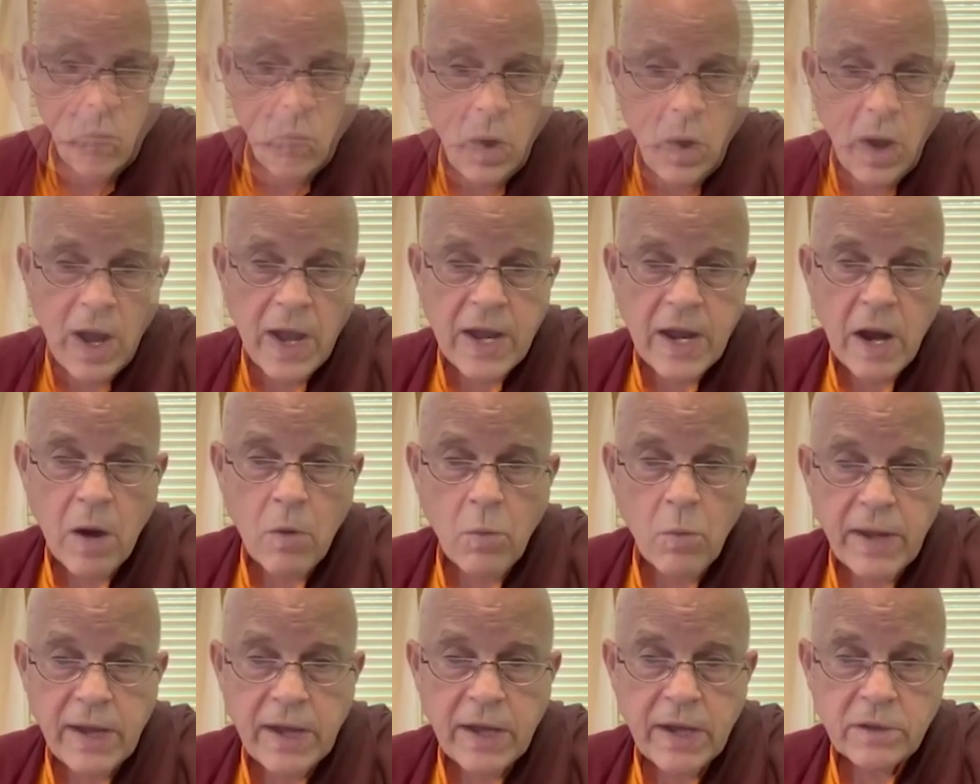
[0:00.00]
Why are
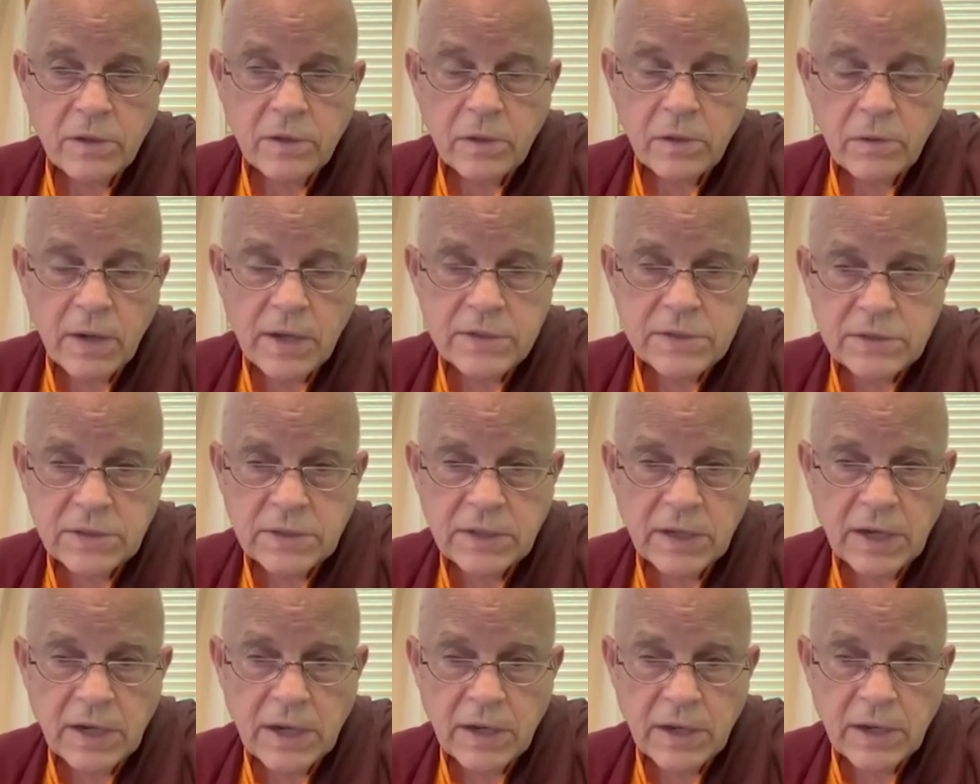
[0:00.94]
we
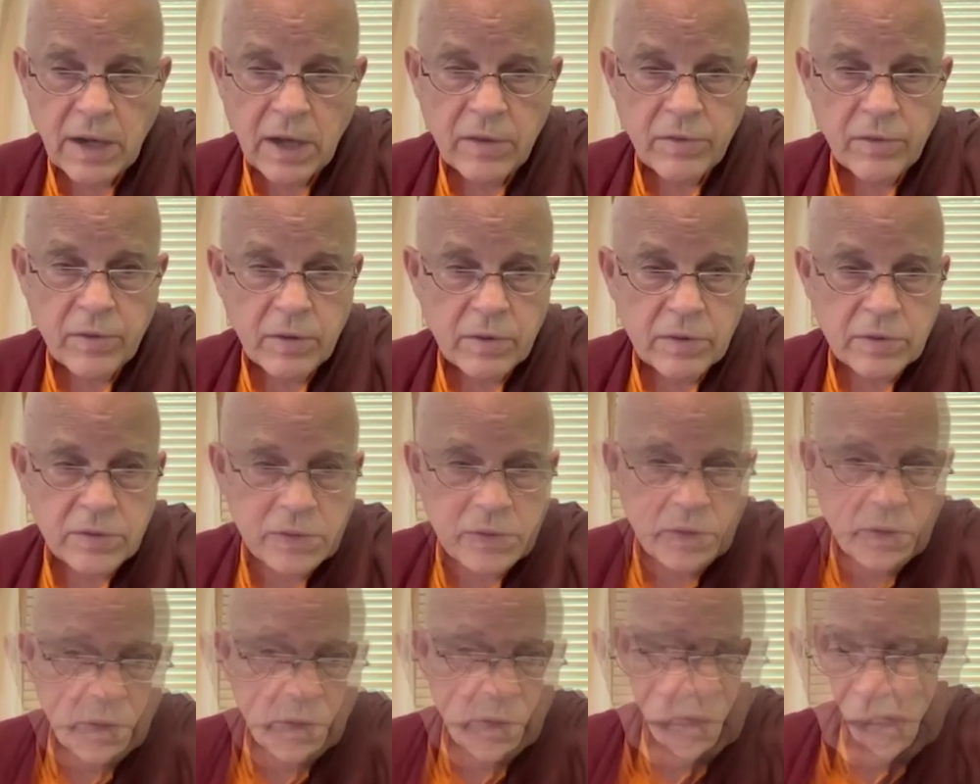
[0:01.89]
interested in others?